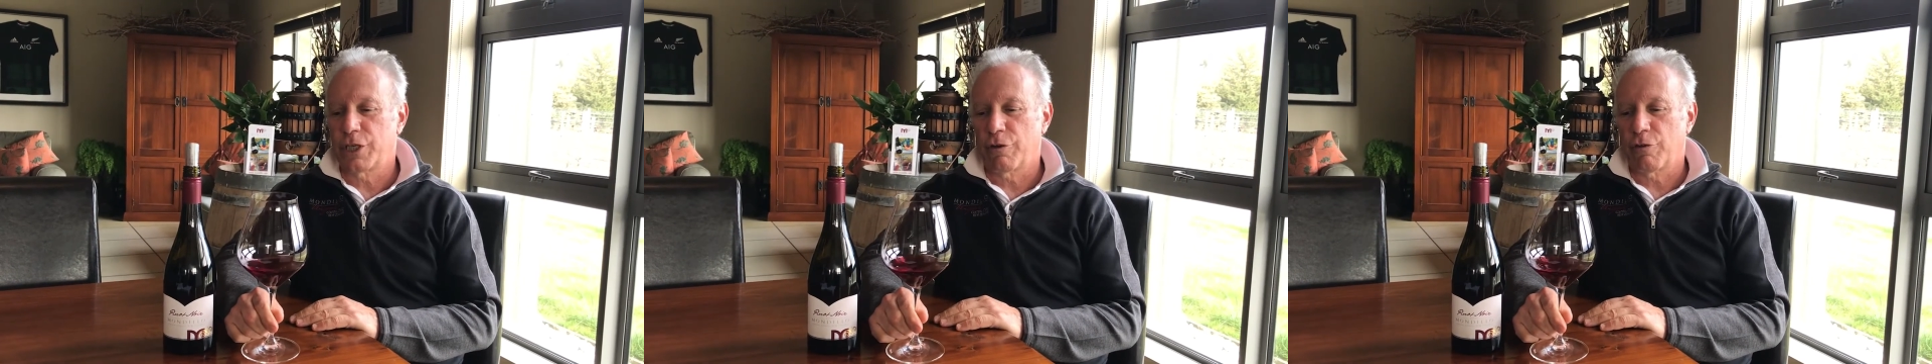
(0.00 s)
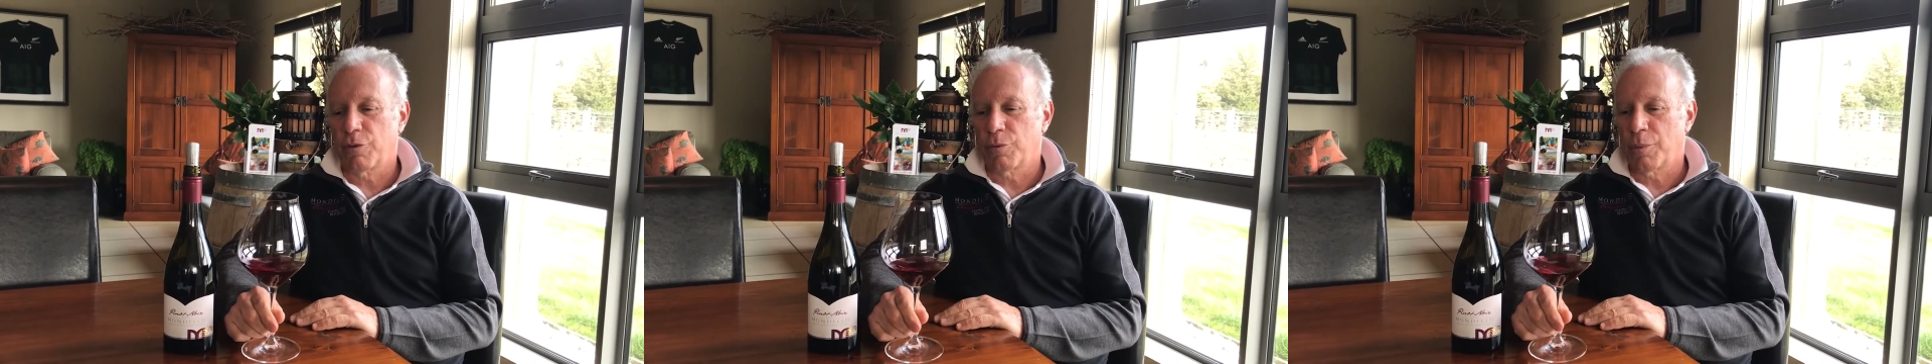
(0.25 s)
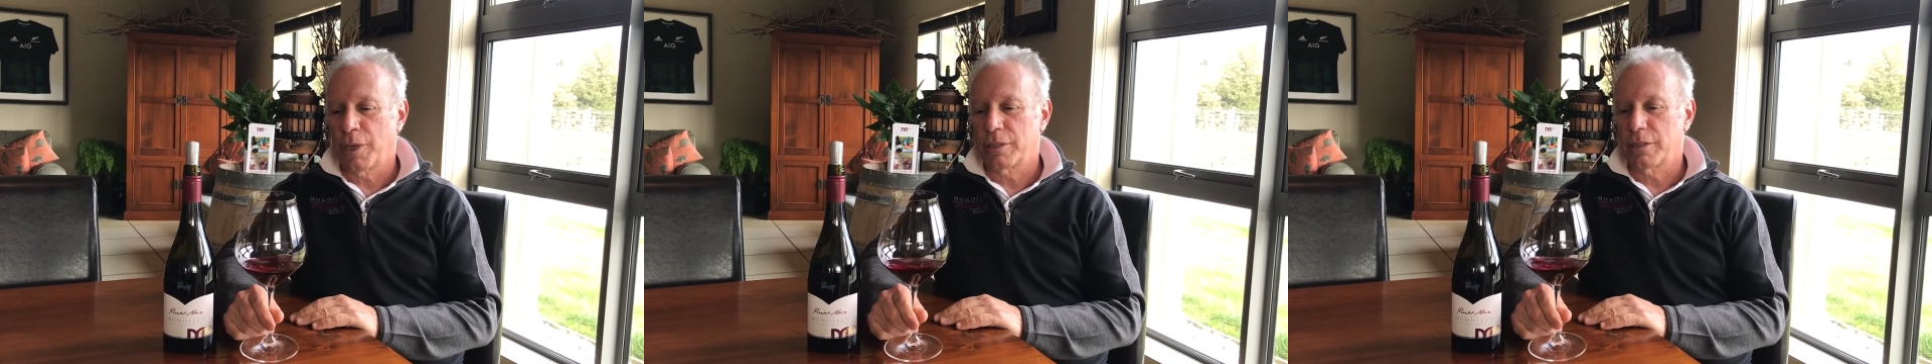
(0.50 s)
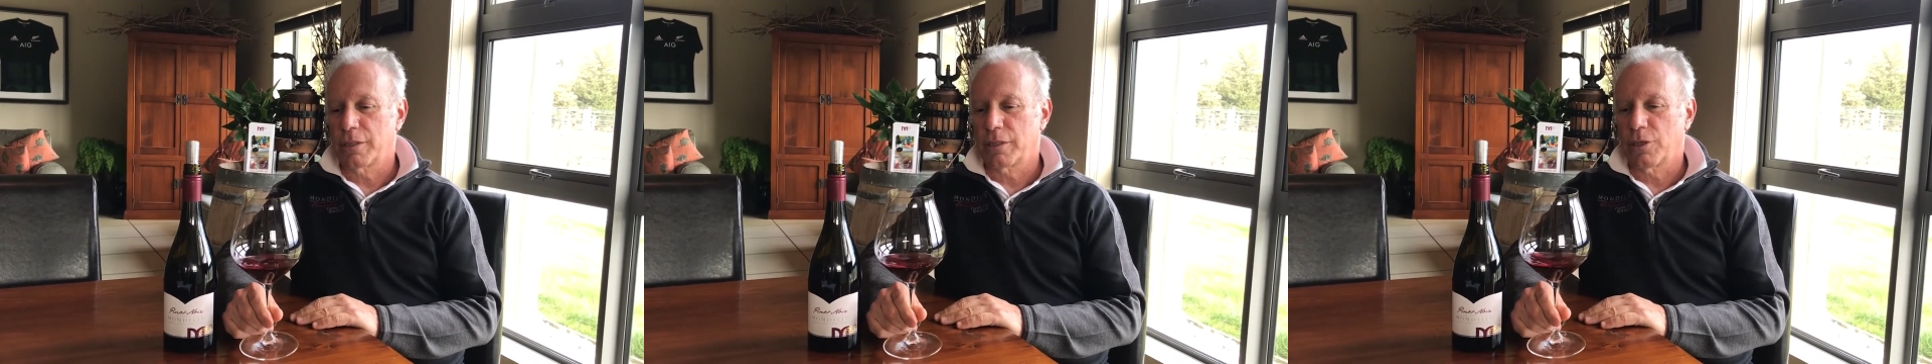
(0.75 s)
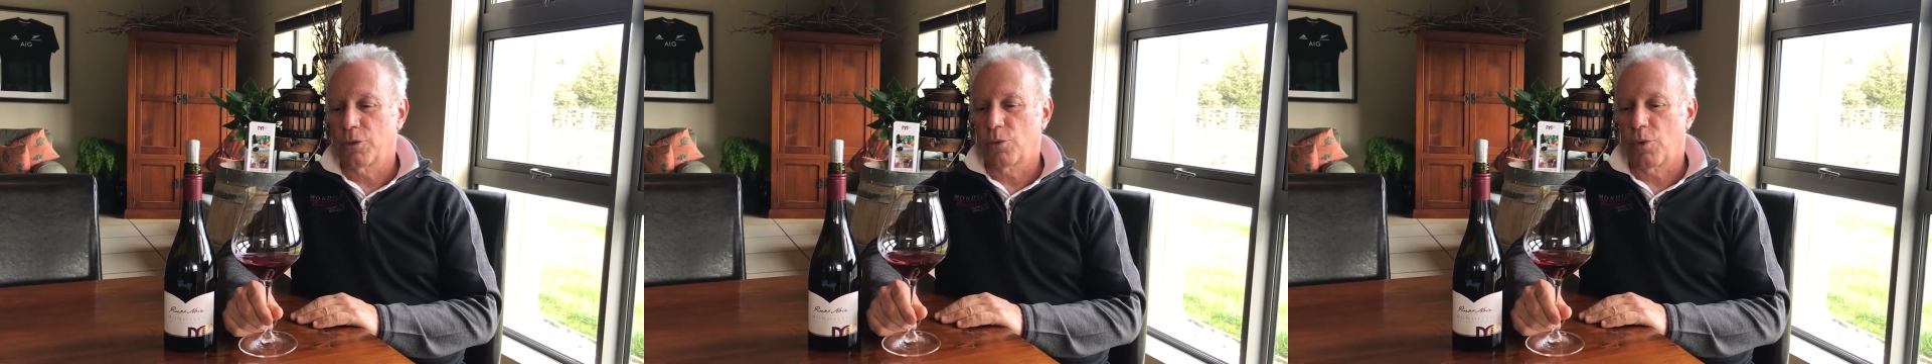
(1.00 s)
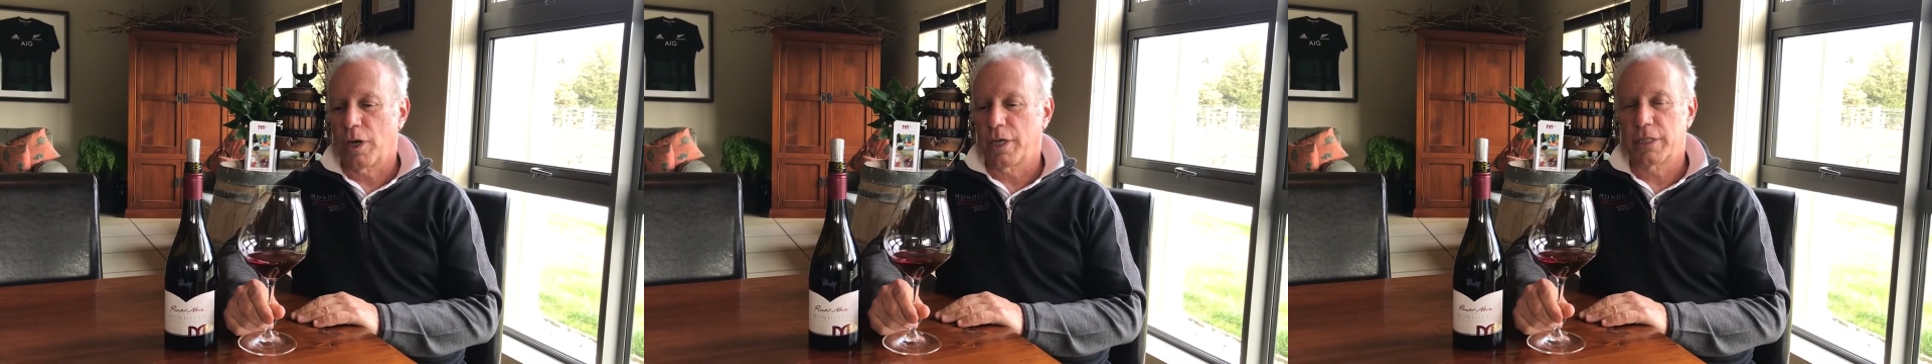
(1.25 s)
here at Mondillo
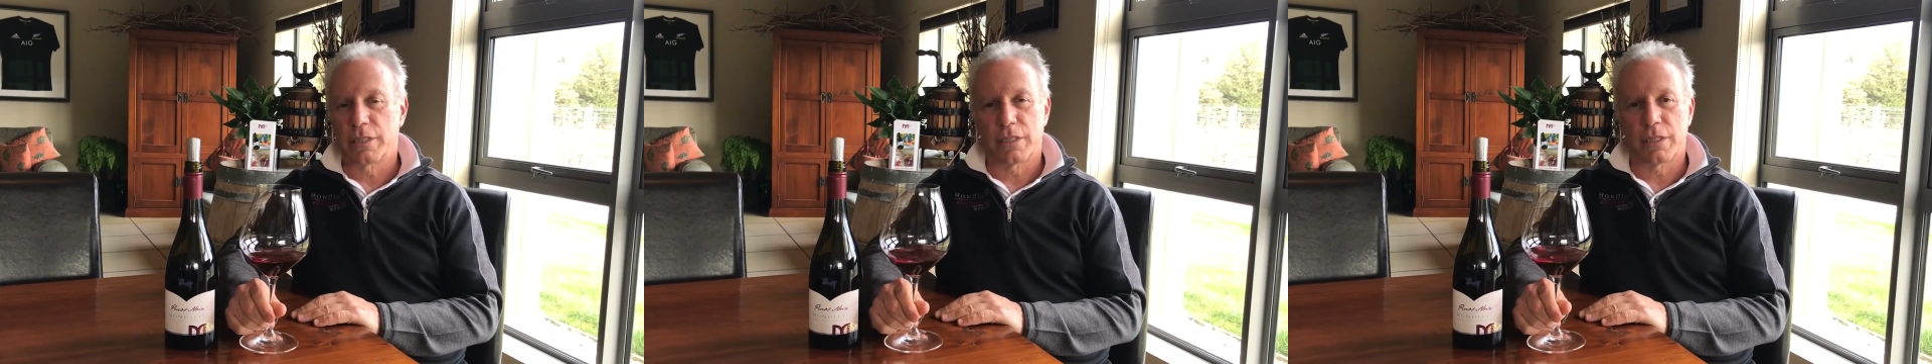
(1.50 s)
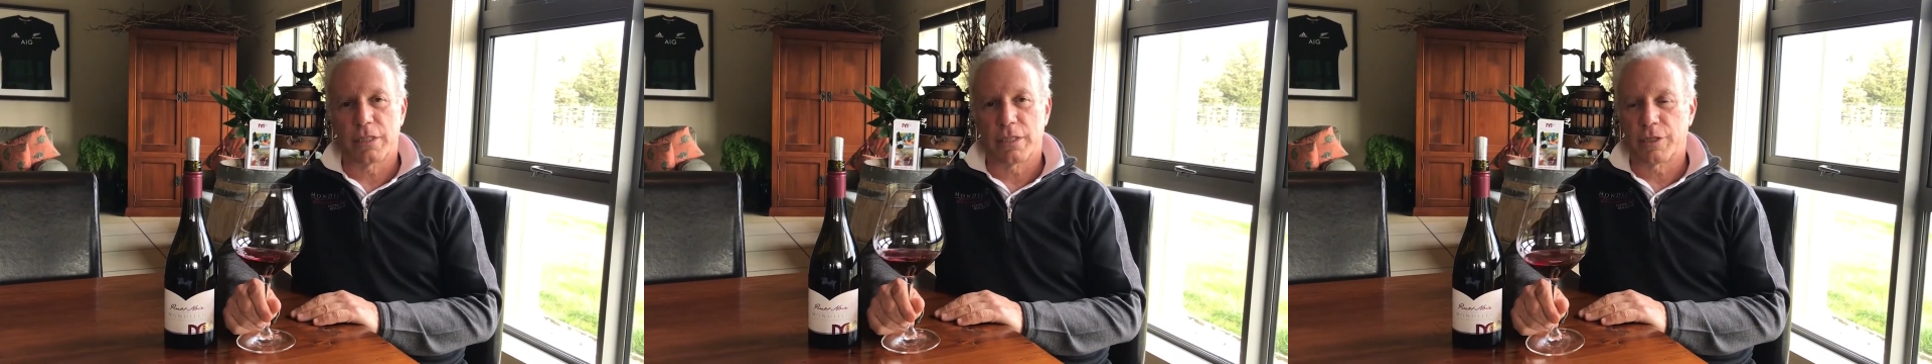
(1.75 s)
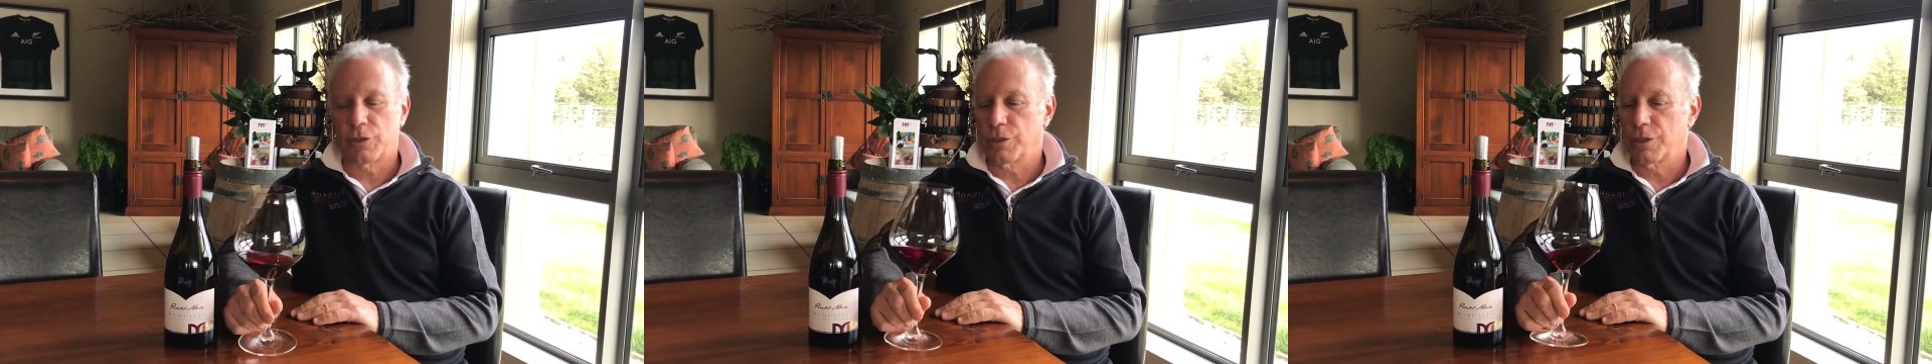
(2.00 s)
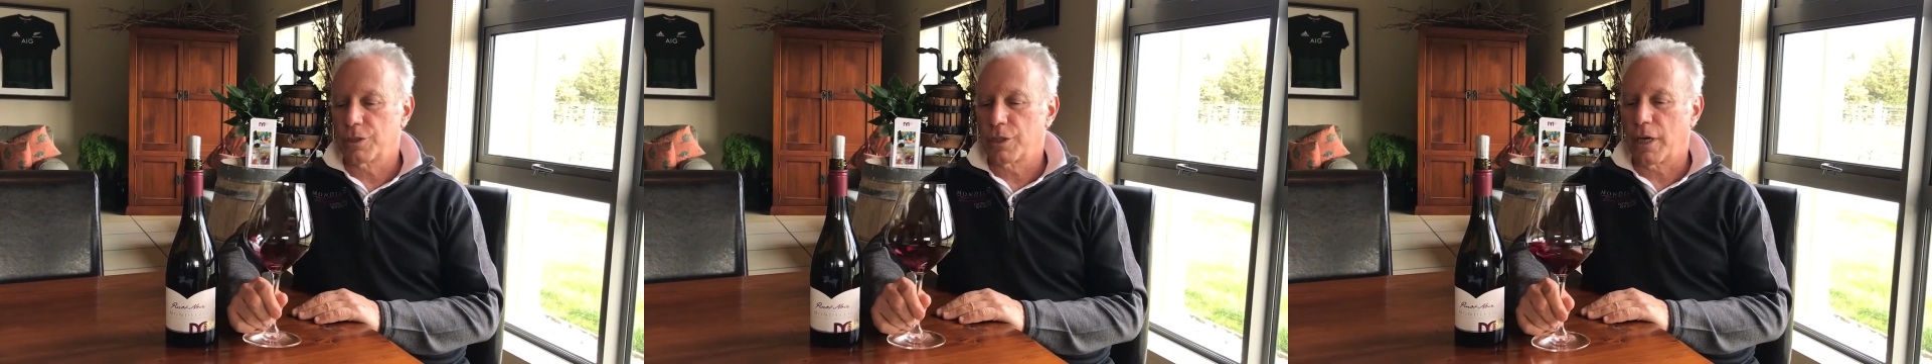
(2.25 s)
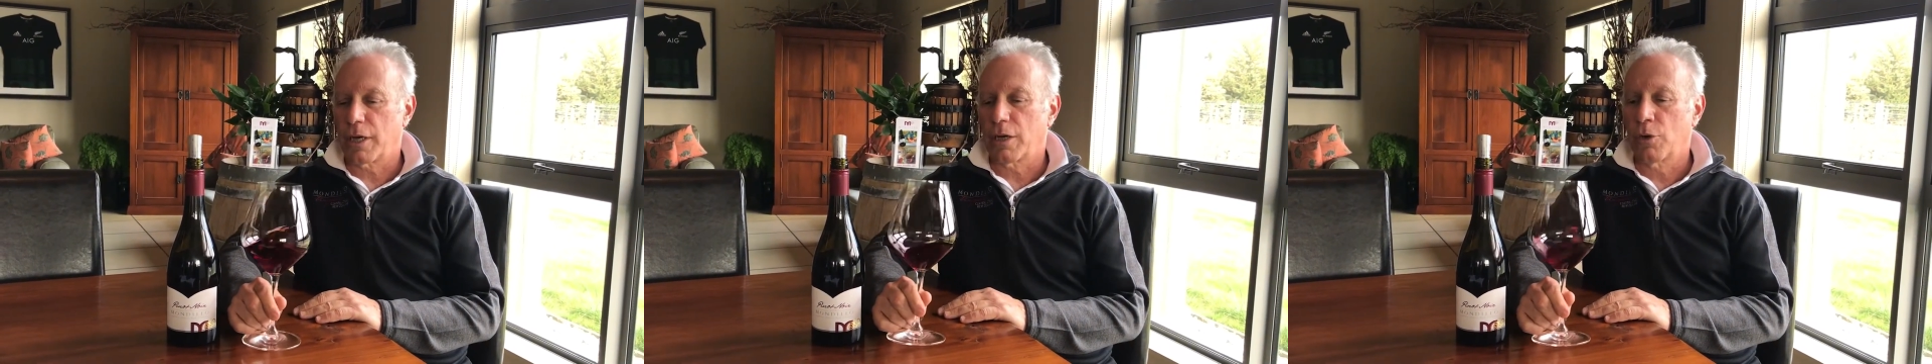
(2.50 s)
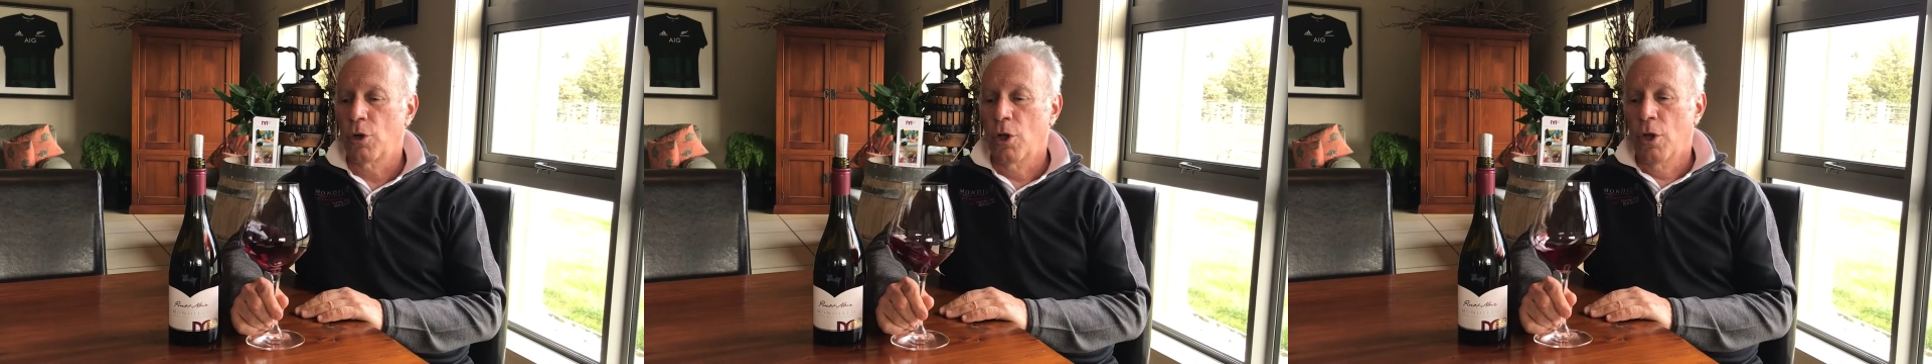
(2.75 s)
Wines in Central
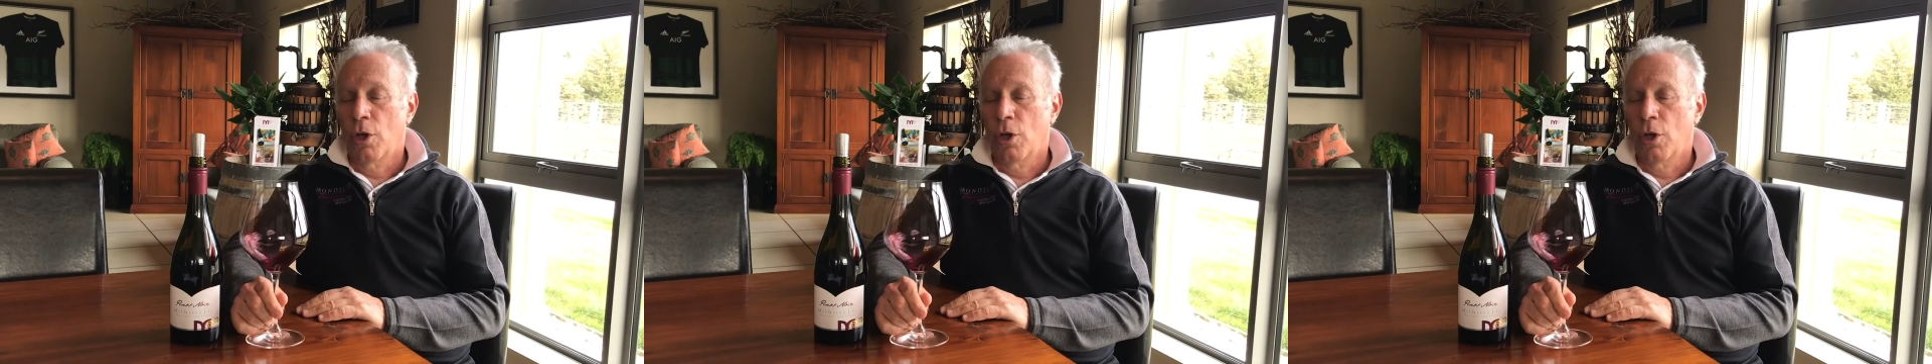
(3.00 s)
Otago